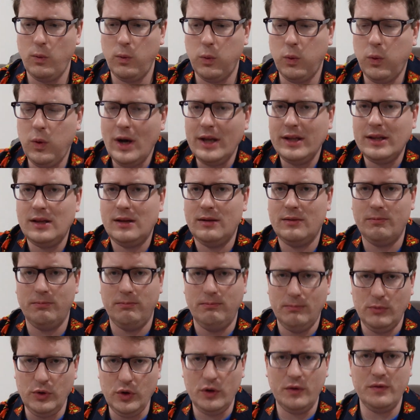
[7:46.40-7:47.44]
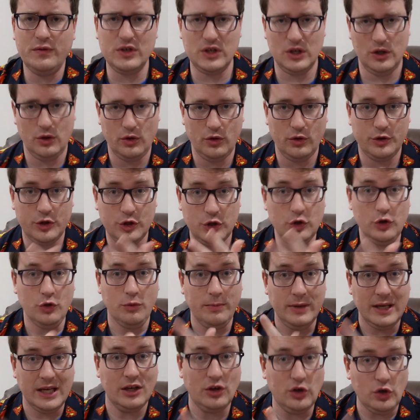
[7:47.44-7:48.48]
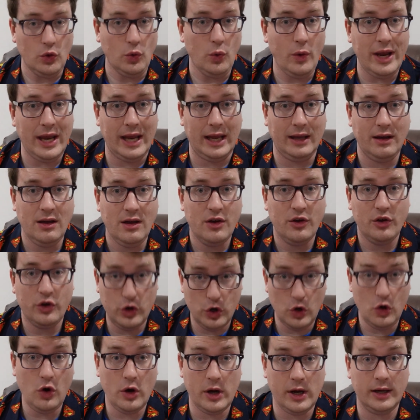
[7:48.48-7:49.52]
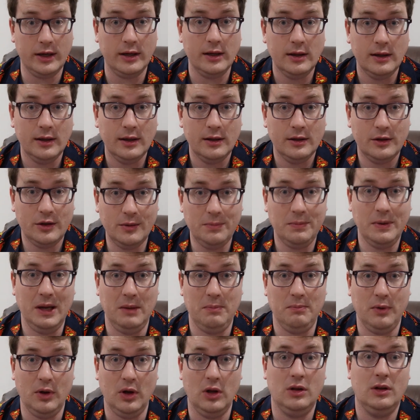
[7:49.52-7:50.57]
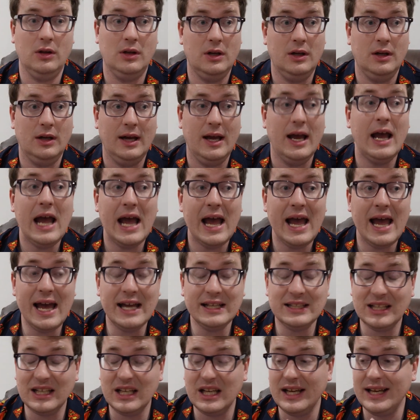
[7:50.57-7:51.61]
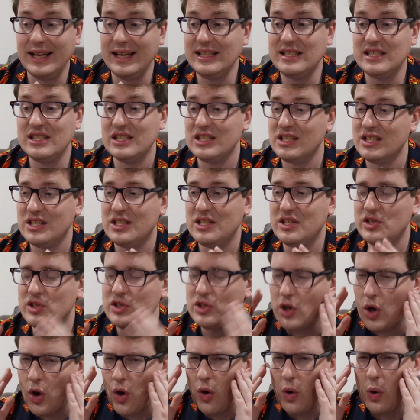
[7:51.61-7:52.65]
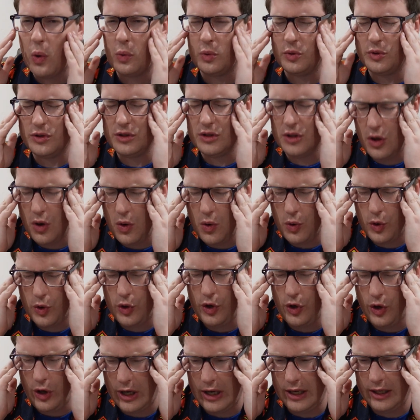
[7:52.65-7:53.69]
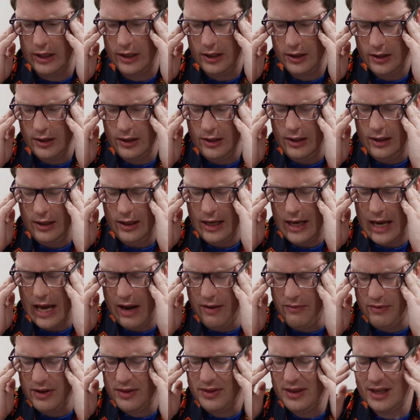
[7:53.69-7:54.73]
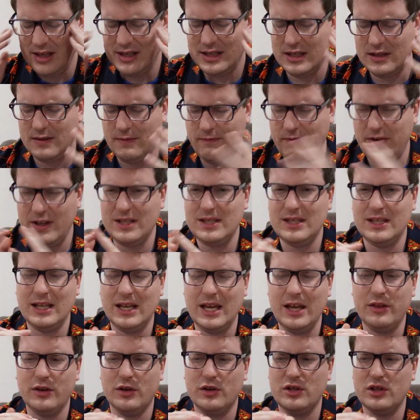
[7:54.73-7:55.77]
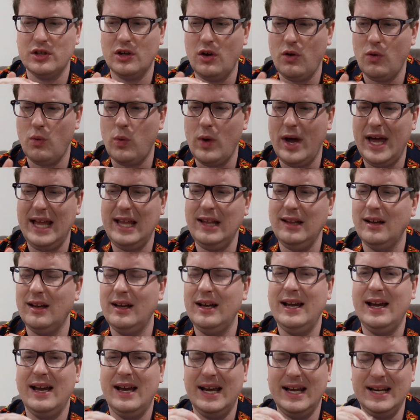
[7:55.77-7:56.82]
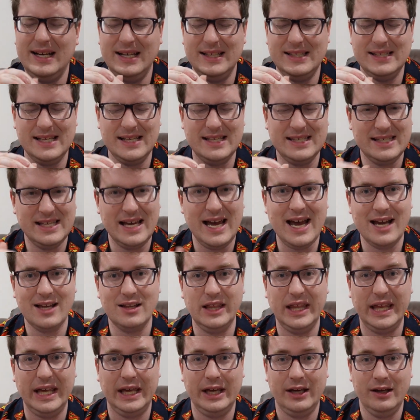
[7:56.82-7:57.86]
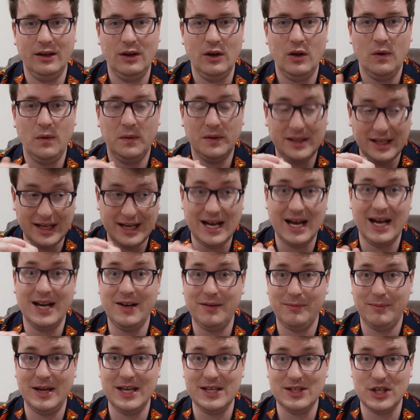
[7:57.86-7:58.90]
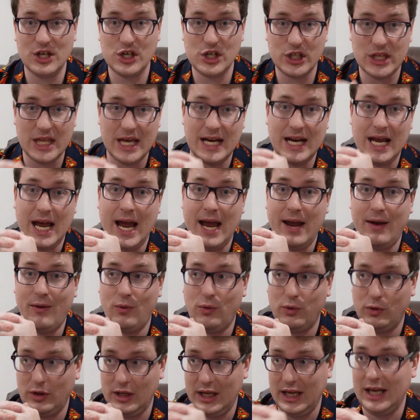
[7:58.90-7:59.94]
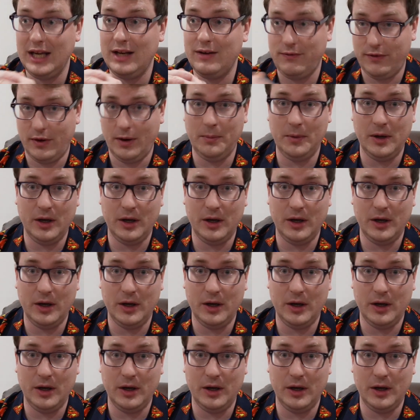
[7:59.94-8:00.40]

What moves you to be doing good to people? And it's so good. Everything just fits together so well, and it's exactly the kind of message that I need from